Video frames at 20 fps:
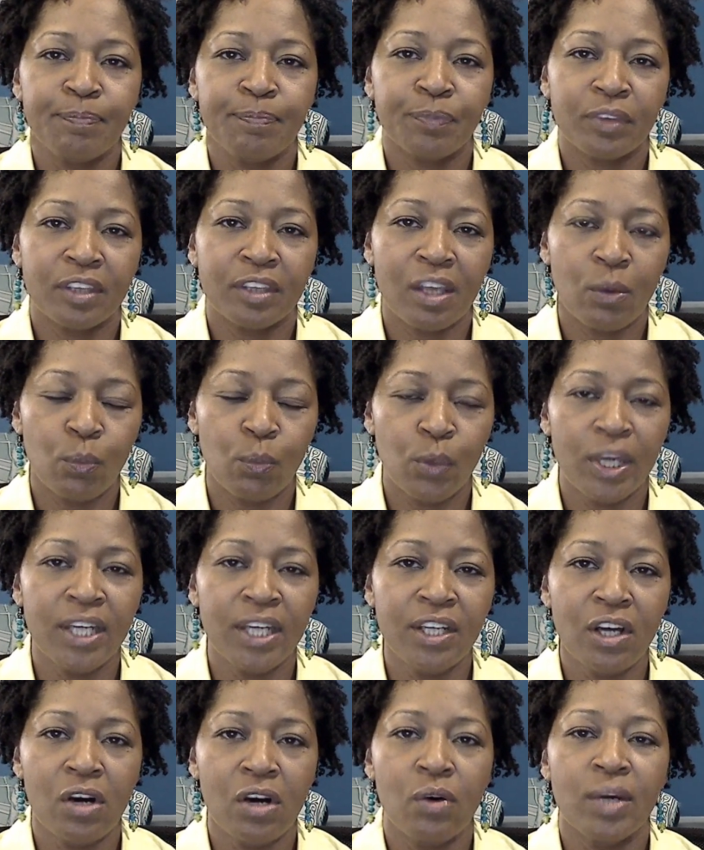that we
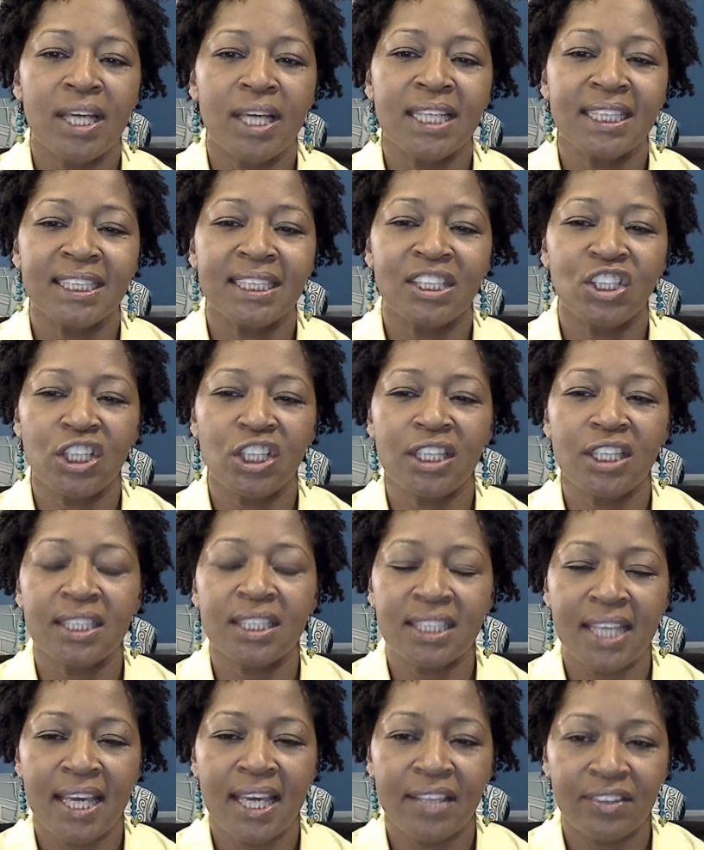know is
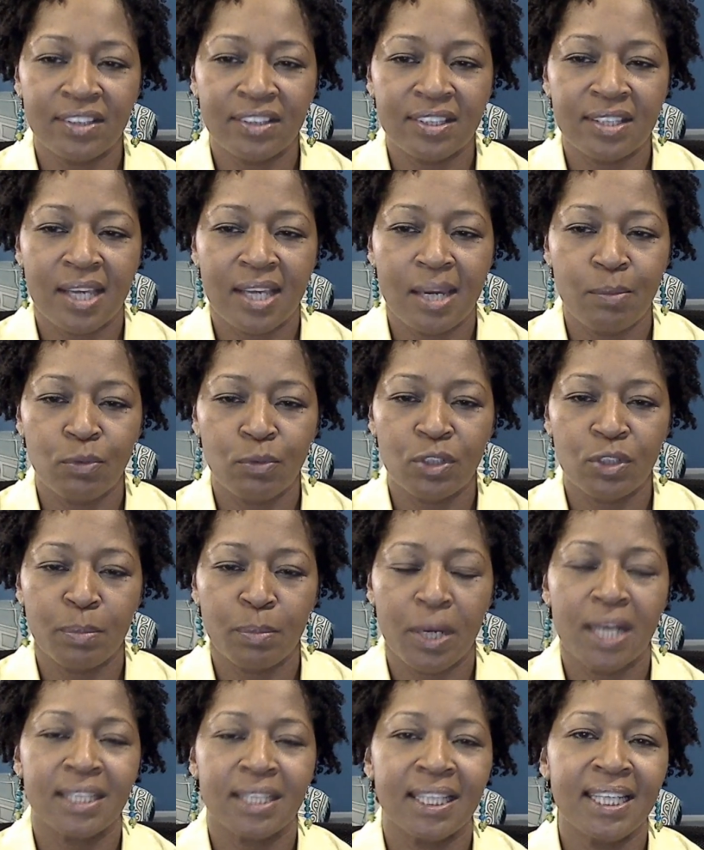Jesus had the same
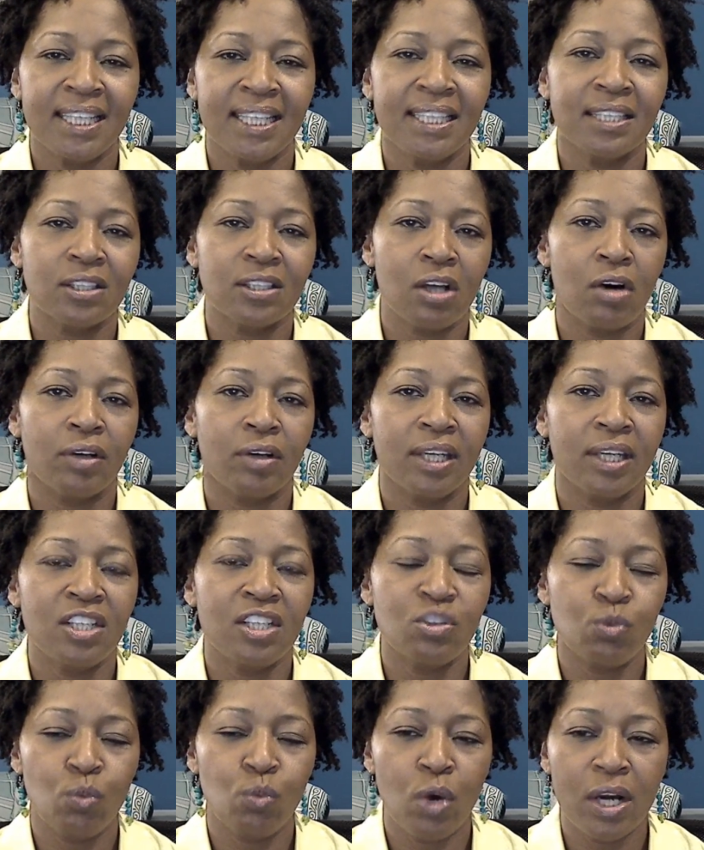response. He saw
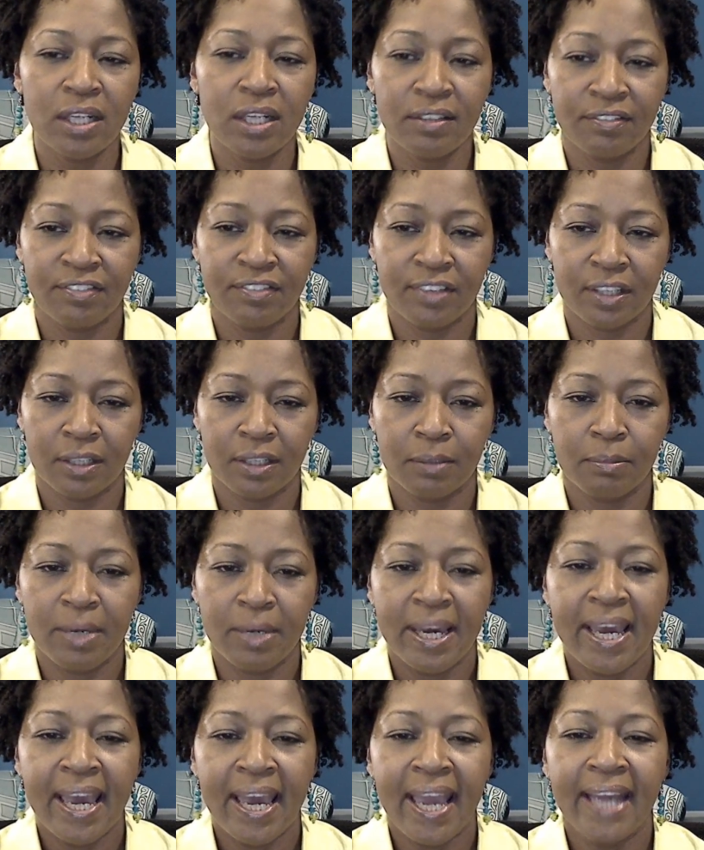each one of them
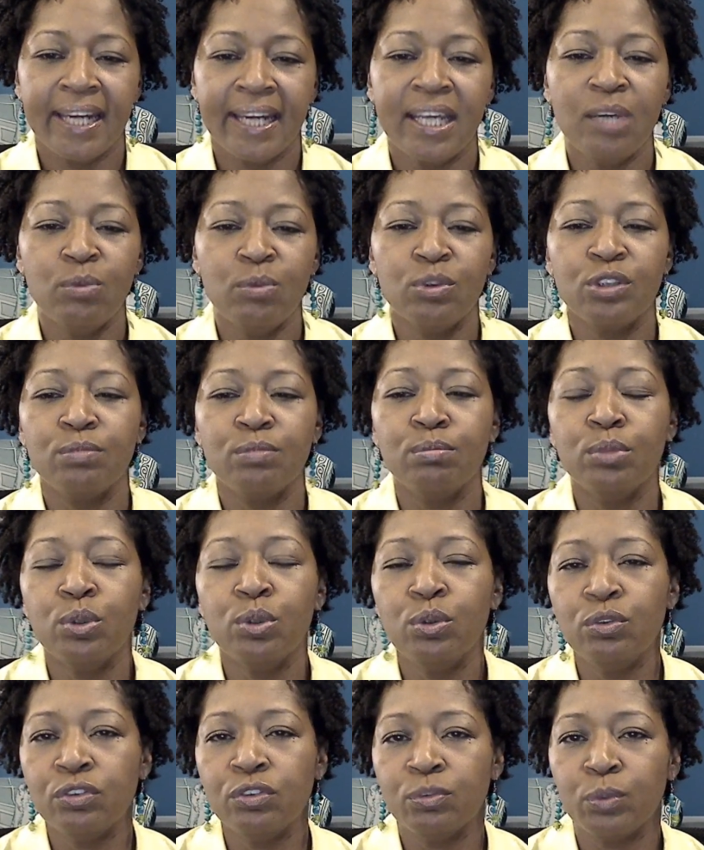and he was
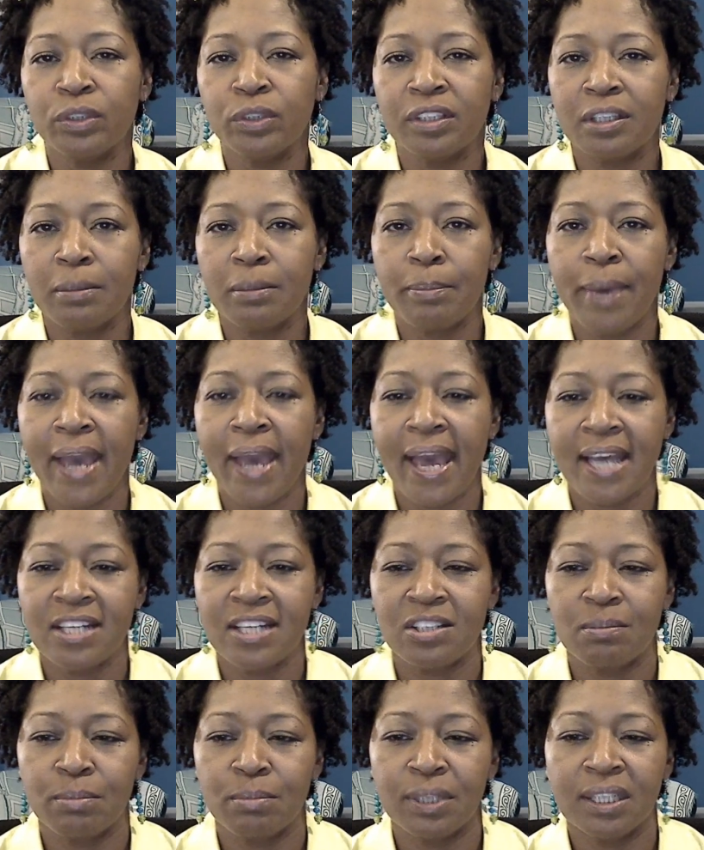moved with
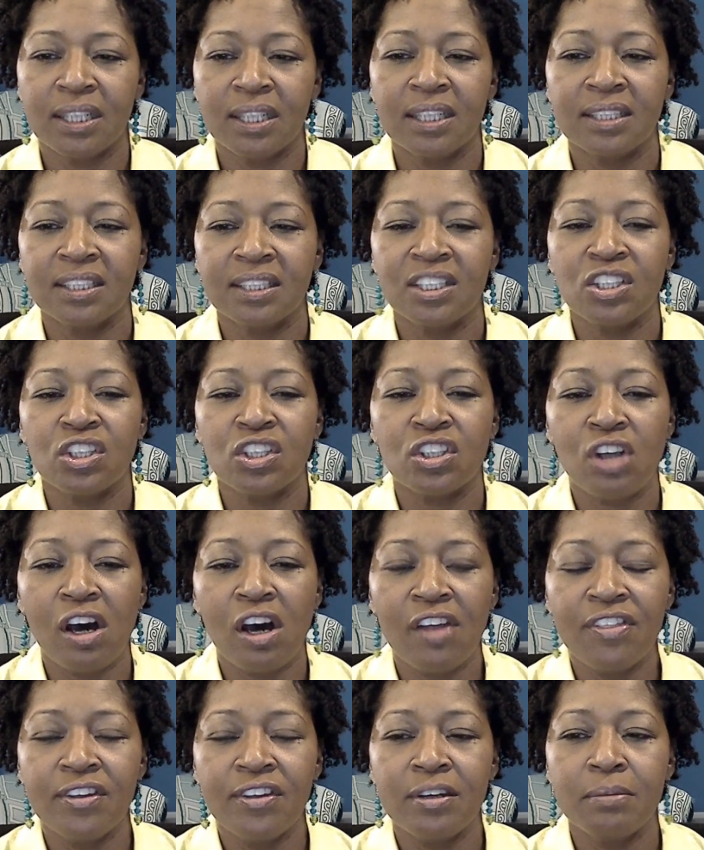compassion because he
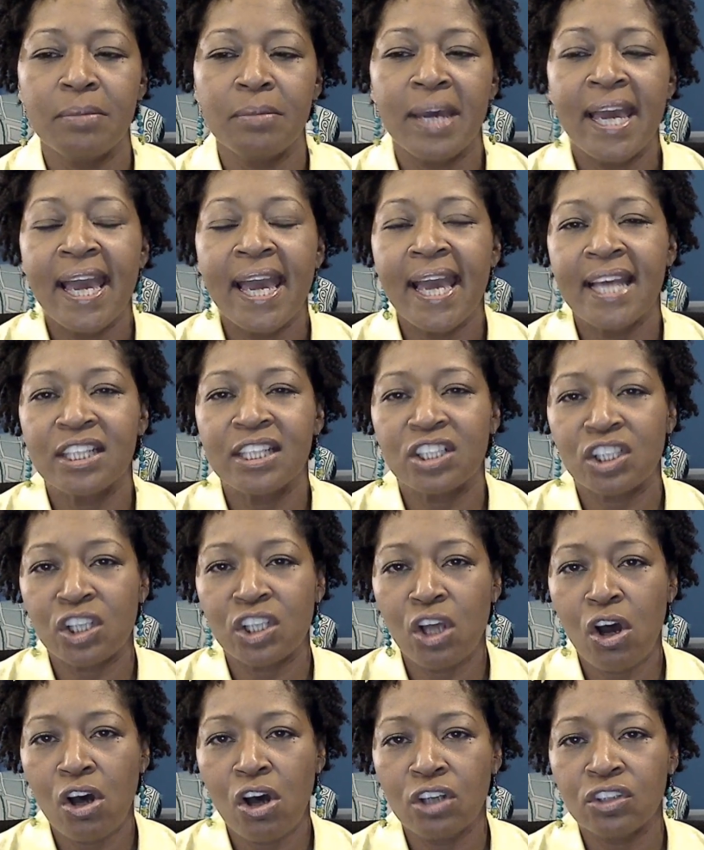saw them as
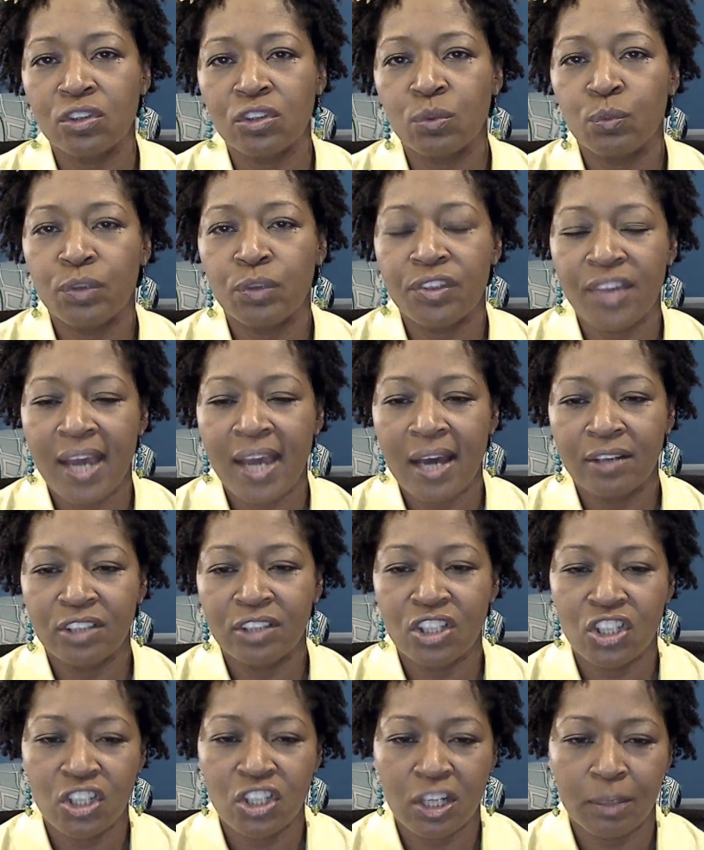lost without a
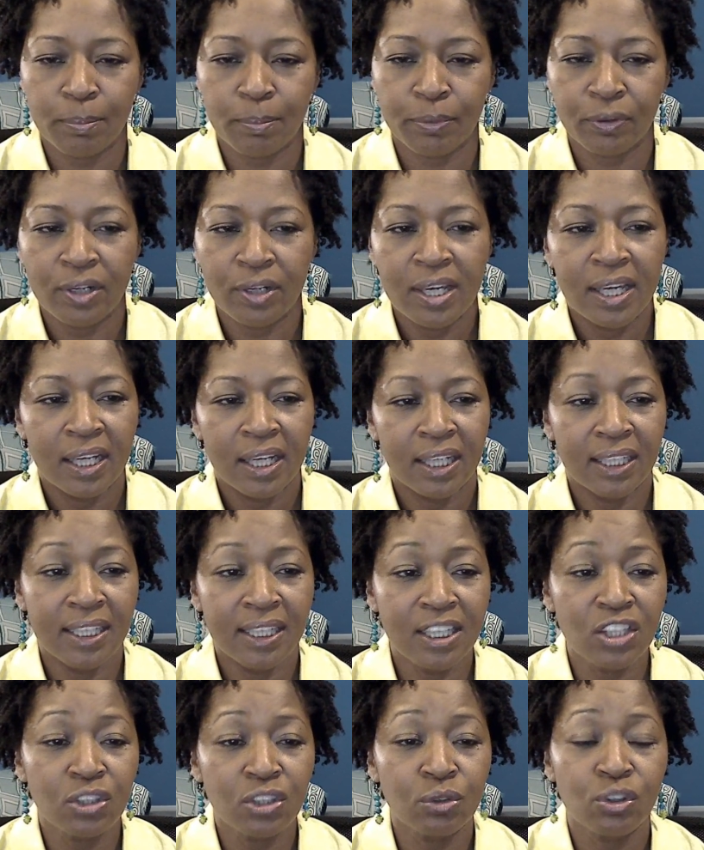shepherd.
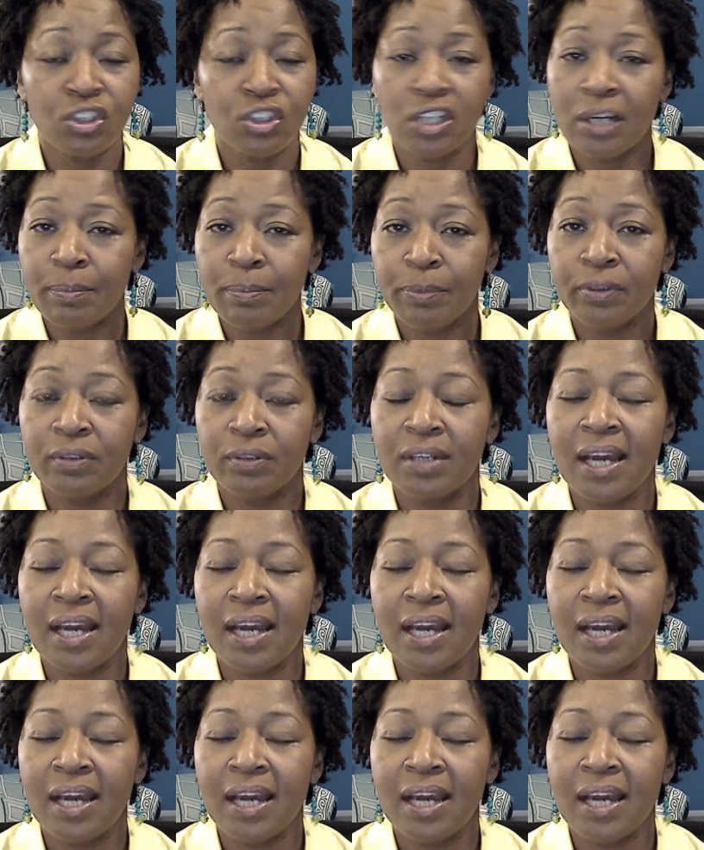Initial shepherd,